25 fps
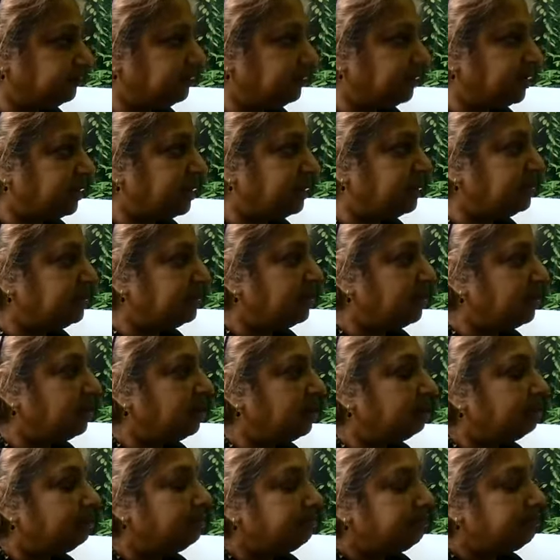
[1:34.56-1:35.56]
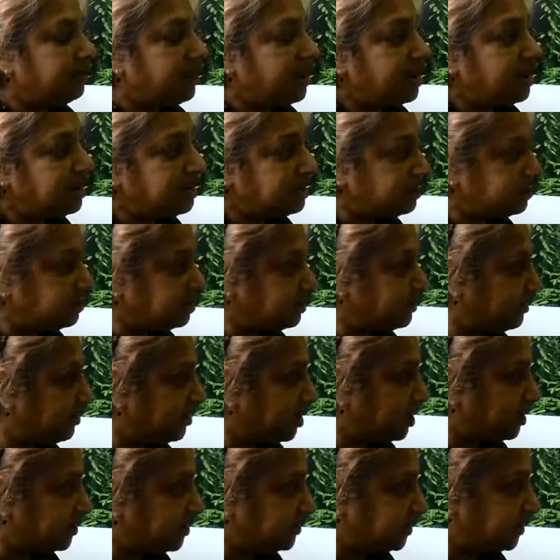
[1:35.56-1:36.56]
right? Pain is a
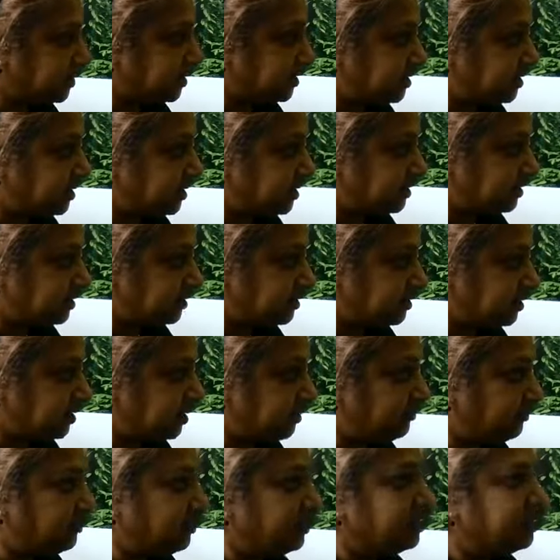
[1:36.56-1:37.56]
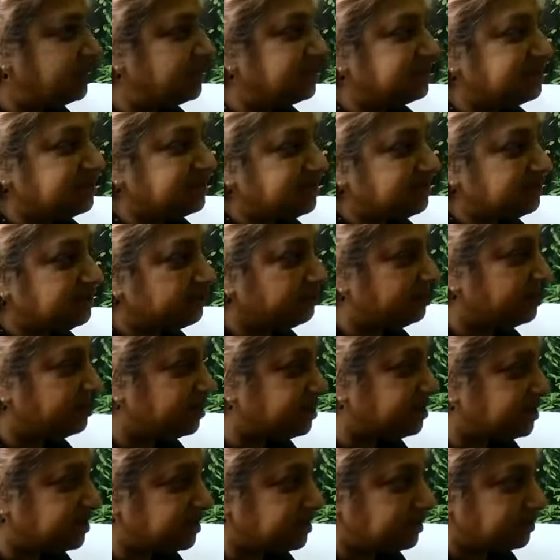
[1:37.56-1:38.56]
process. You understand the
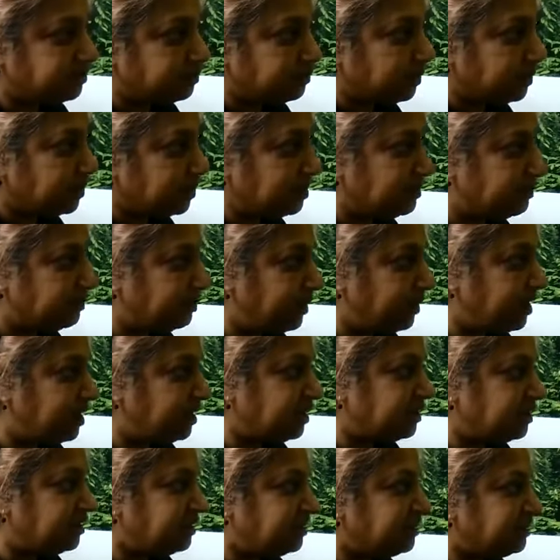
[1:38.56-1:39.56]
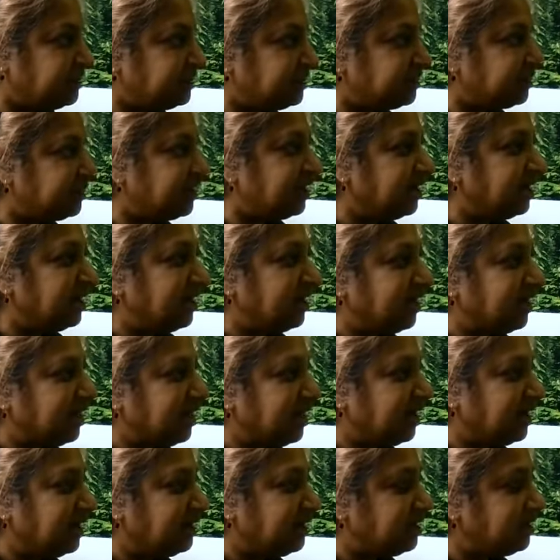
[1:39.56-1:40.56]
process, why the pain is,
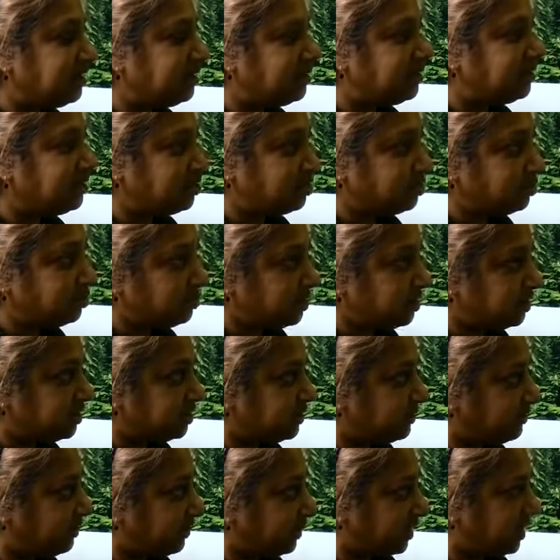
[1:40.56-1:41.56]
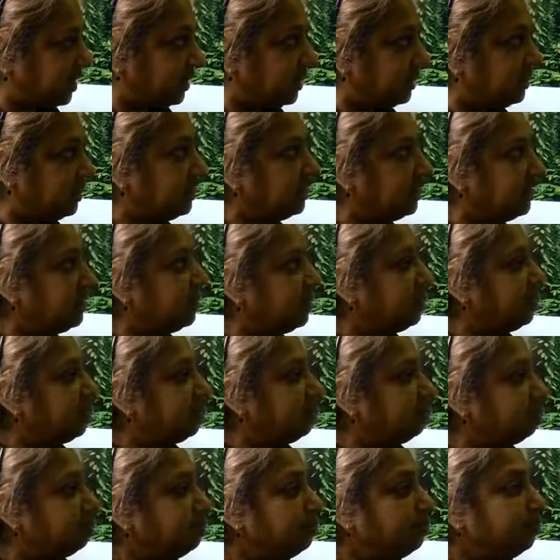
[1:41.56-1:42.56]
and do it separately.
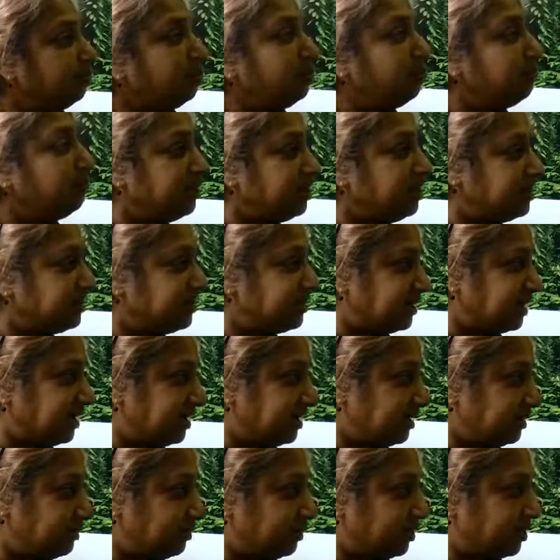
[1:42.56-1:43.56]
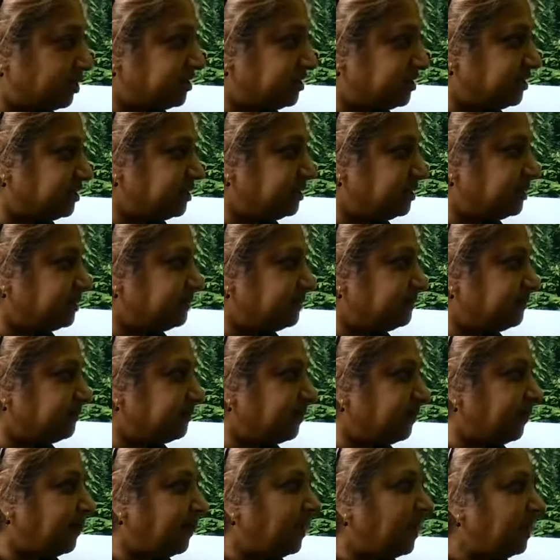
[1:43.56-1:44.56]
Mood is another process.
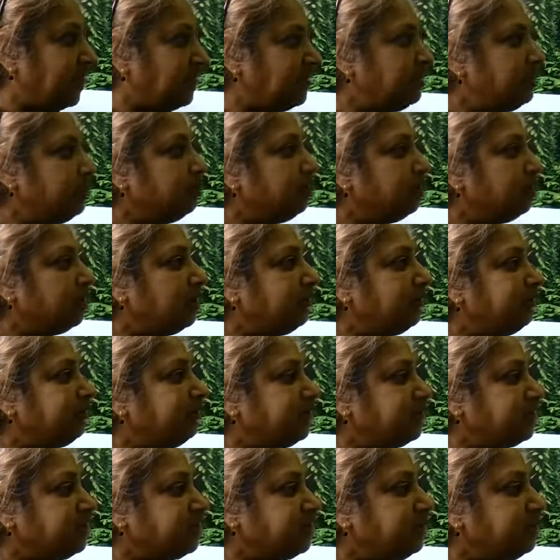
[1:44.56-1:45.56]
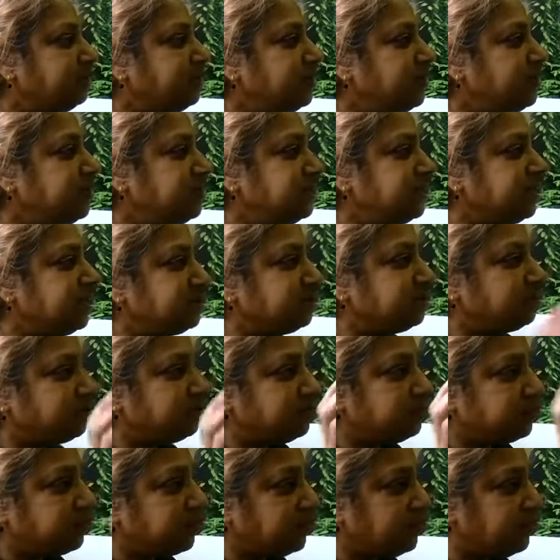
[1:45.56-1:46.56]
You're, for some reason,
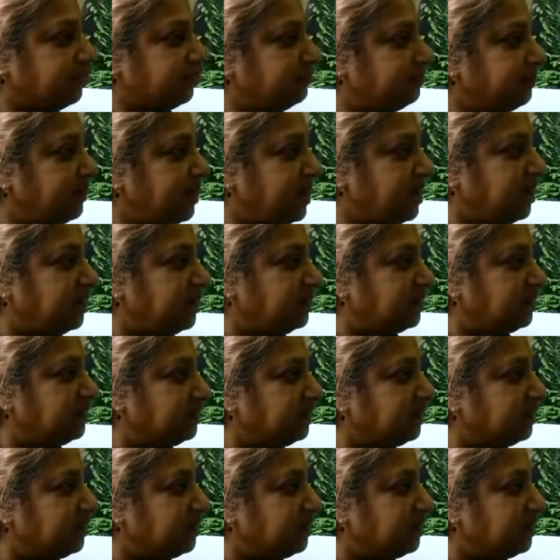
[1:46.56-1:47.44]
associating pain